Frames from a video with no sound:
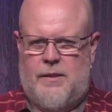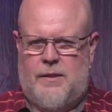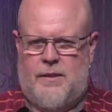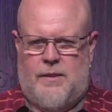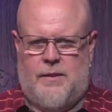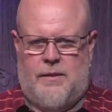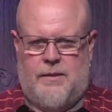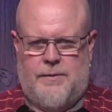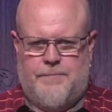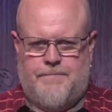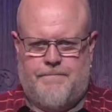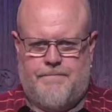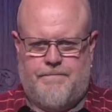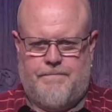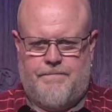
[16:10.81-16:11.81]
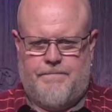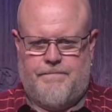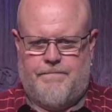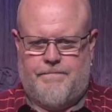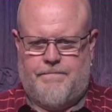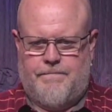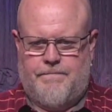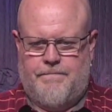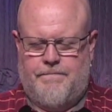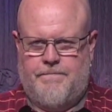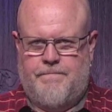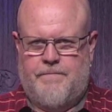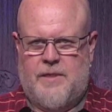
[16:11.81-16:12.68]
(silence)